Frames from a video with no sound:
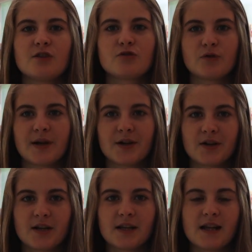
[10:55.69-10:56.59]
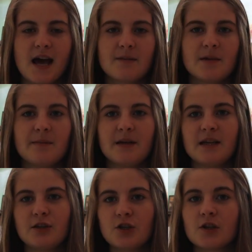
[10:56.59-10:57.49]
trigger, and that
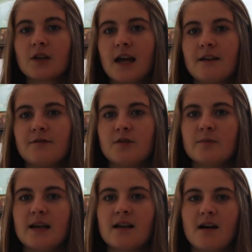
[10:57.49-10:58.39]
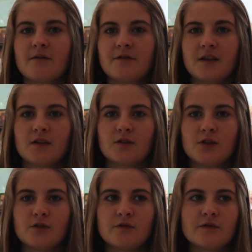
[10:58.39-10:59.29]
maybe in your life you may not feel
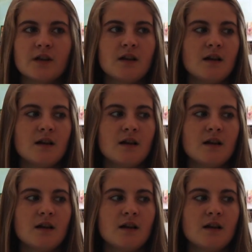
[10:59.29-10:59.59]
you've